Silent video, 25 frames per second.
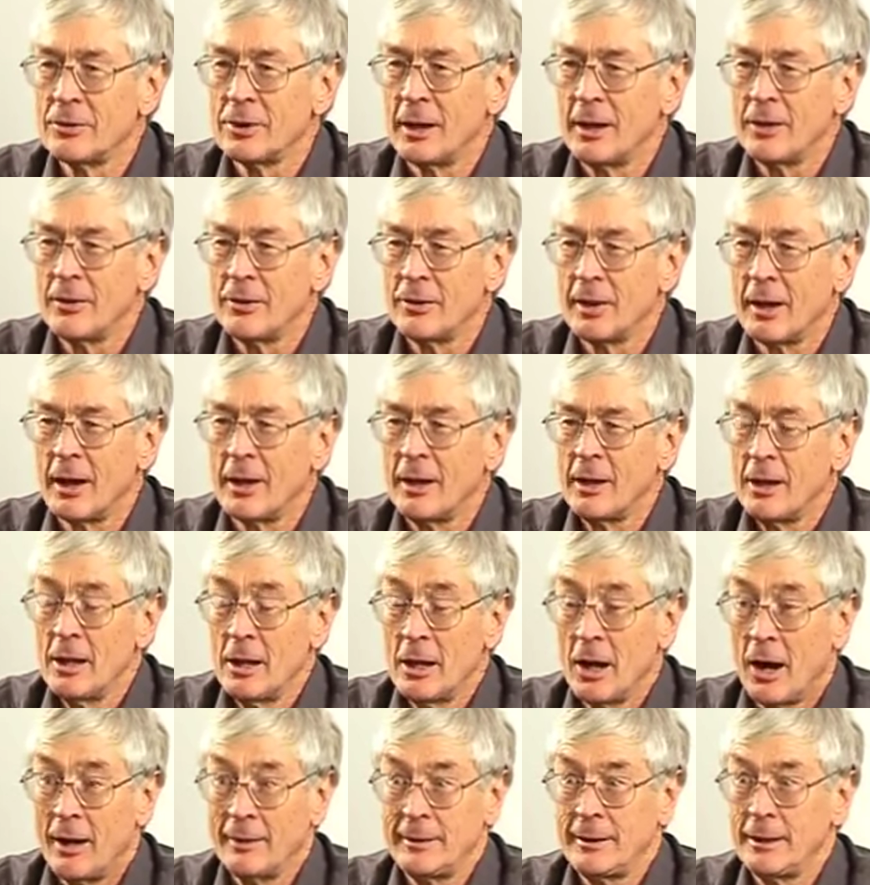And uh,
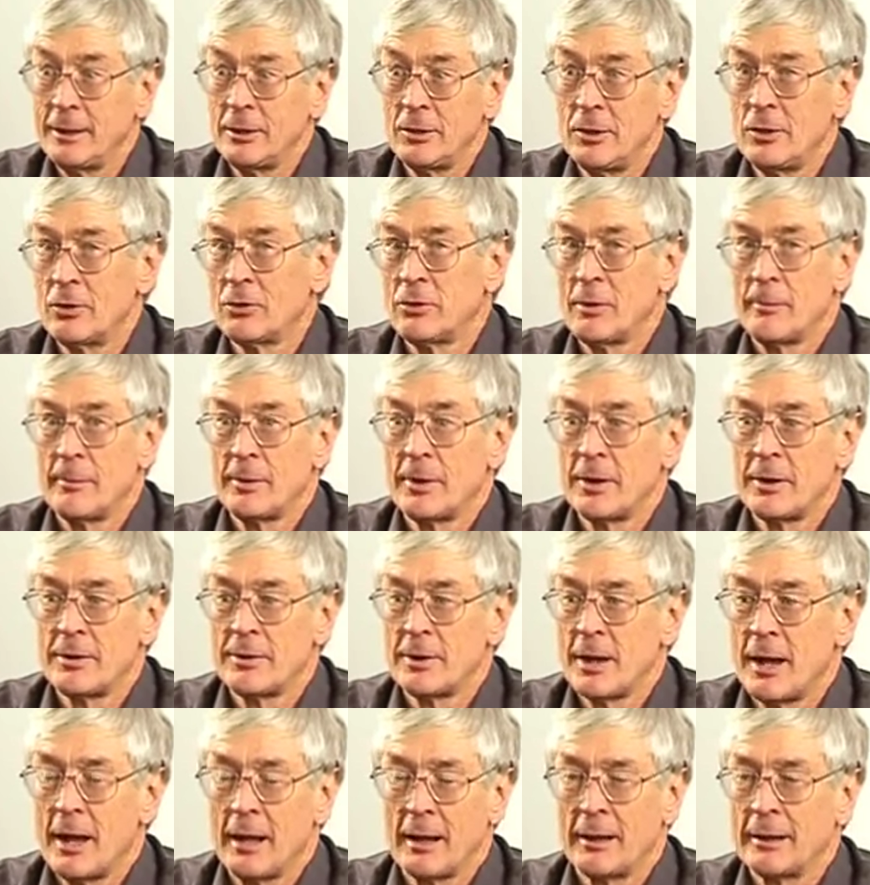I think News
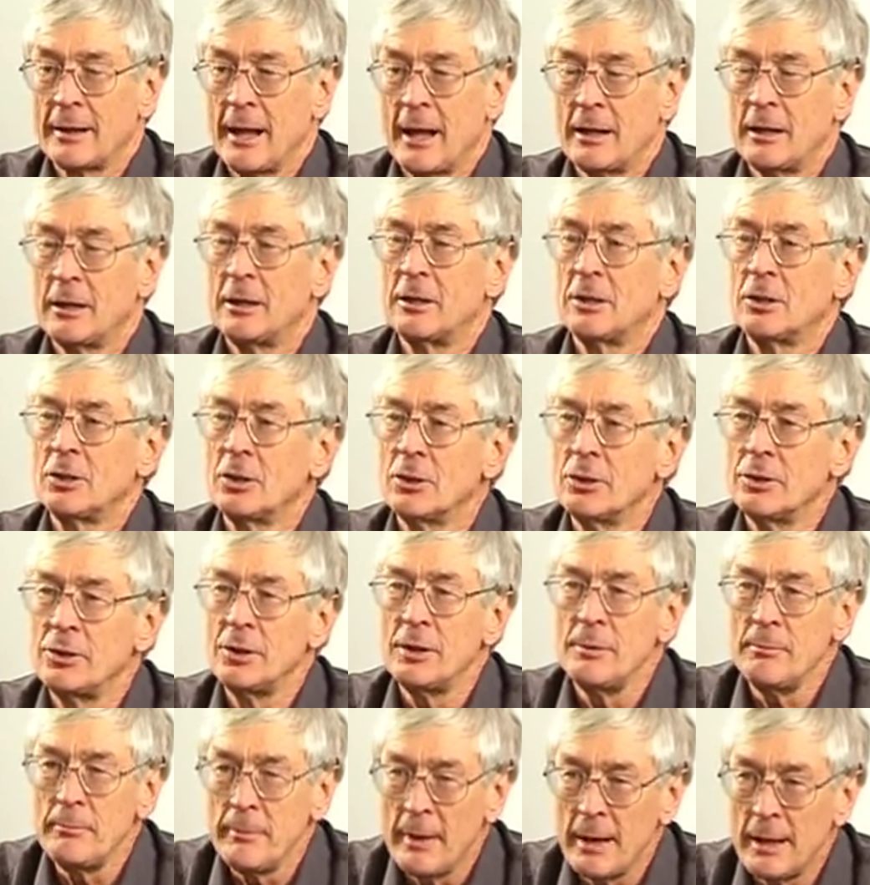Limited allocated
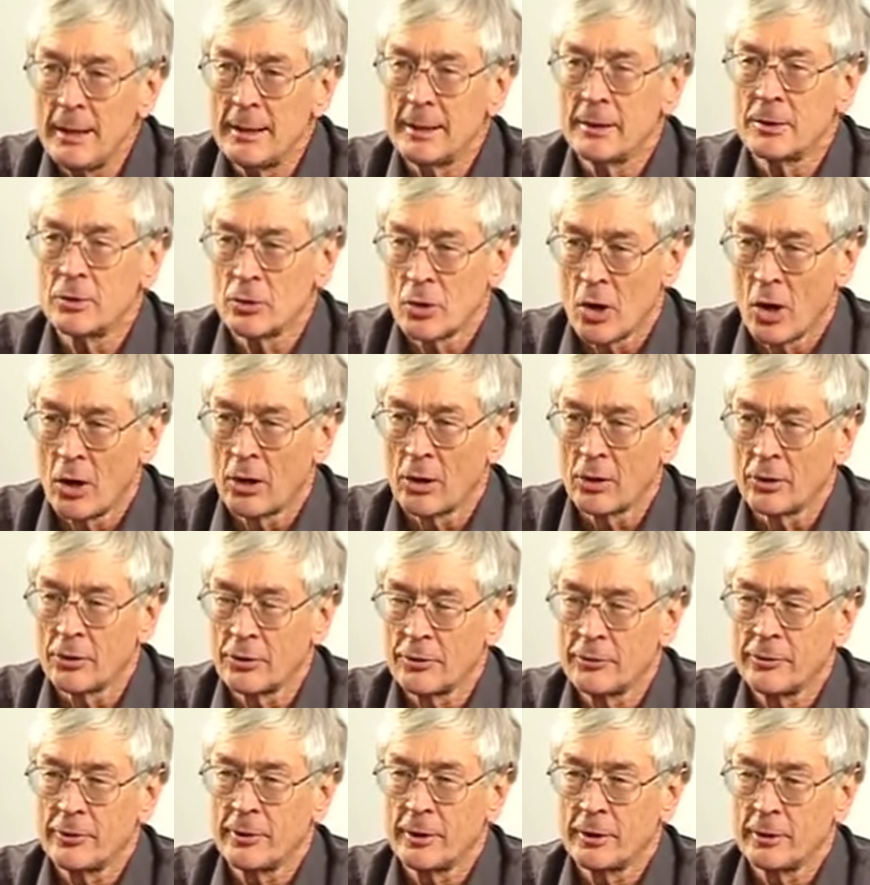$30 million
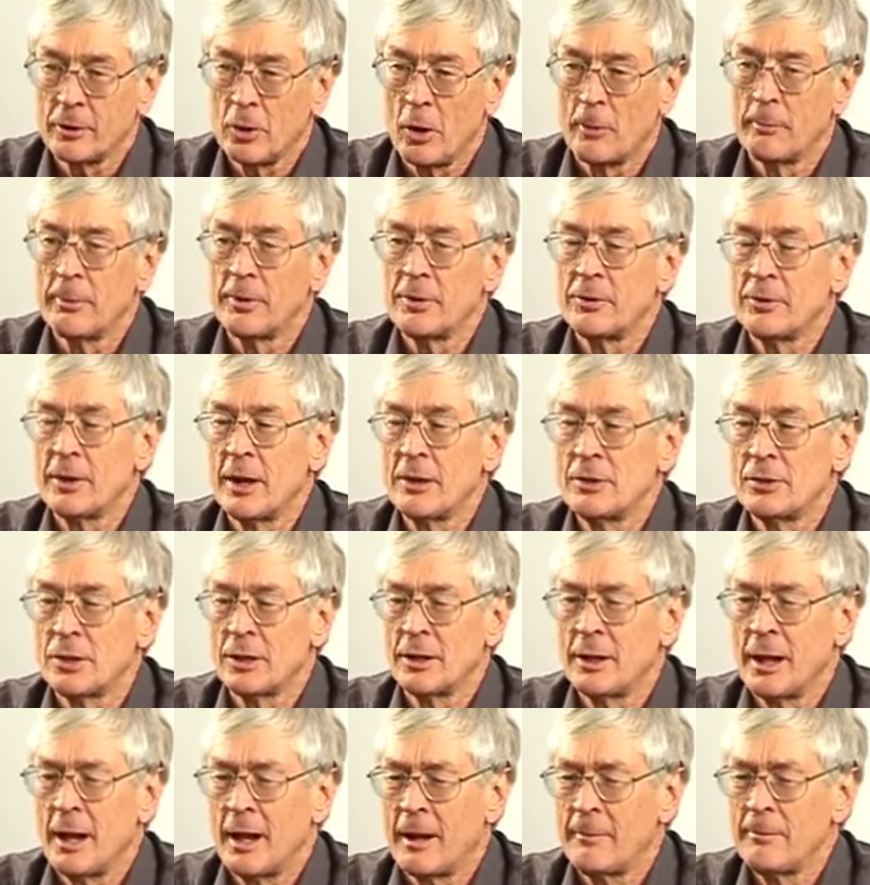for
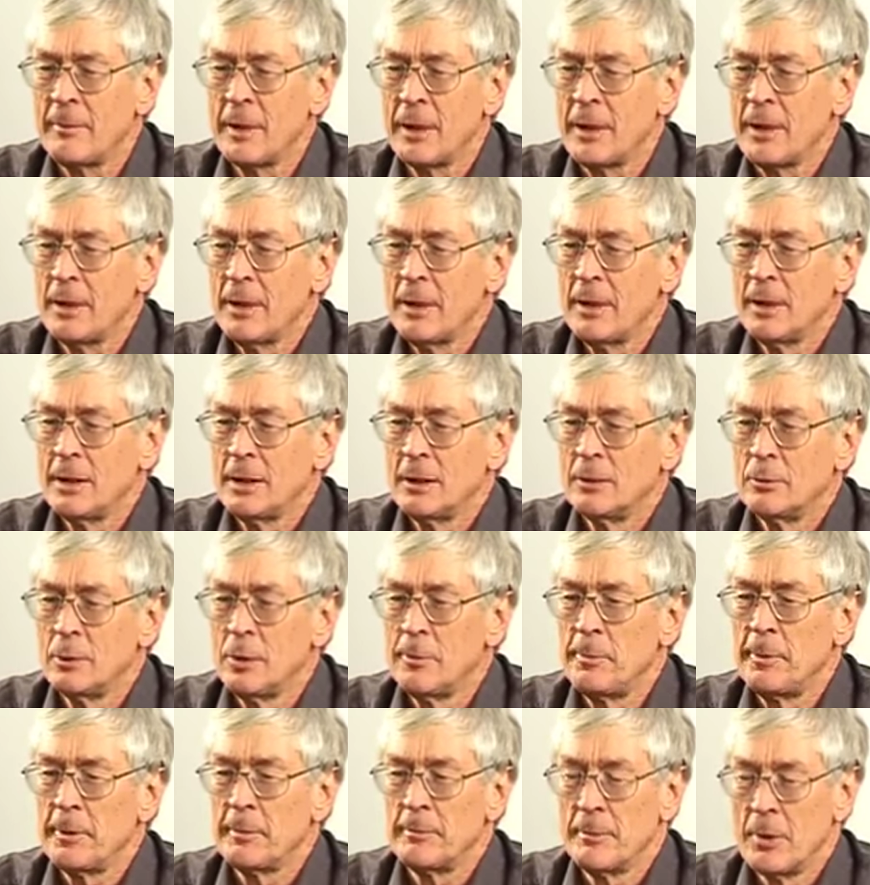compensation. Now,
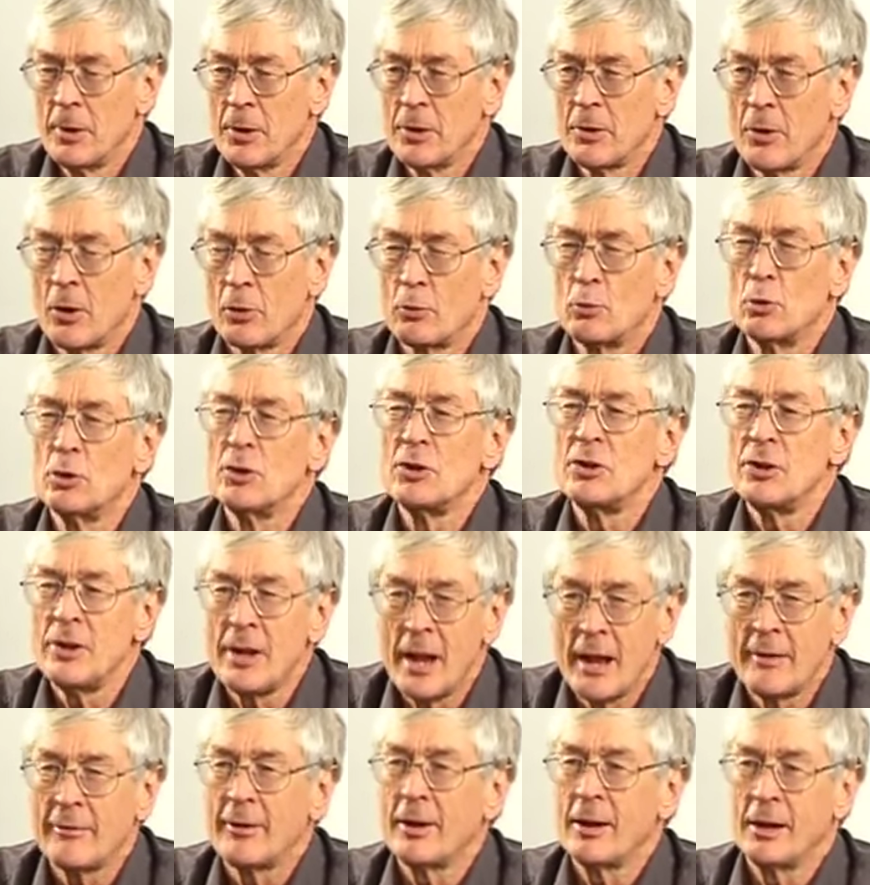Rupert Murdoch would
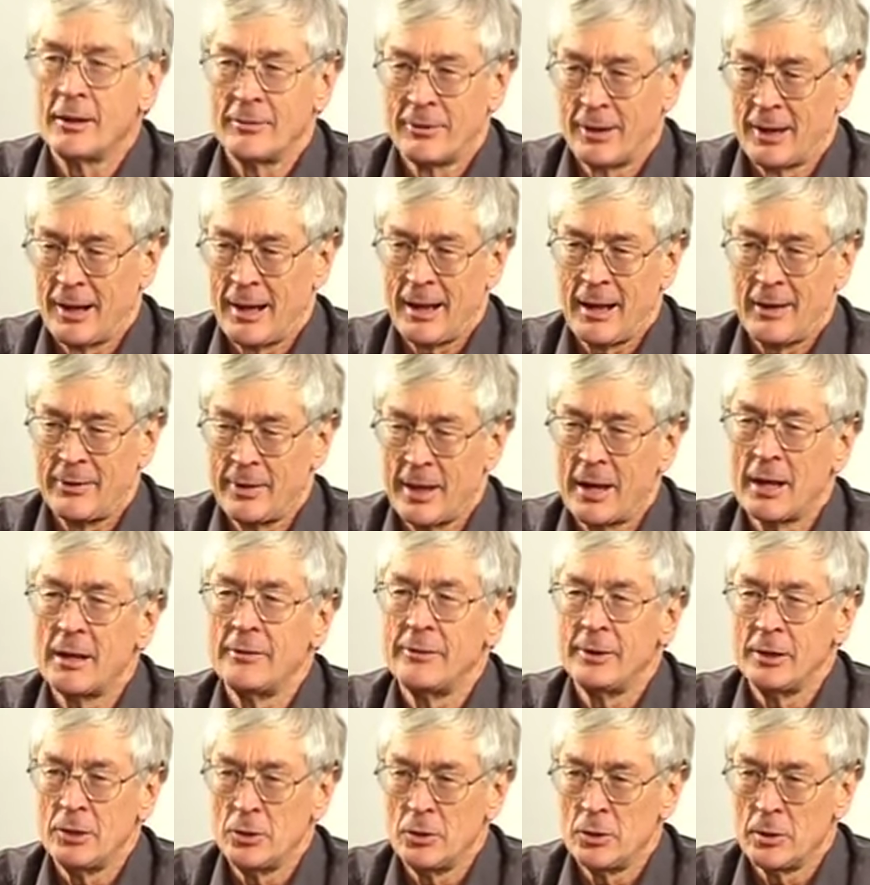never have allowed that if
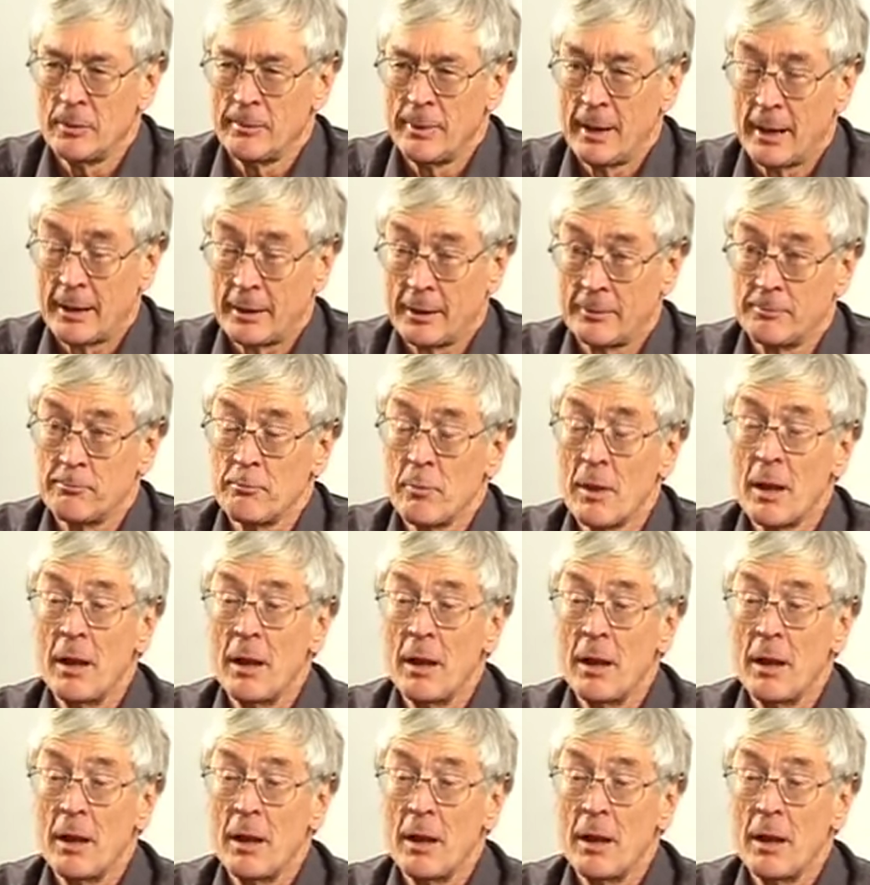he knew about it.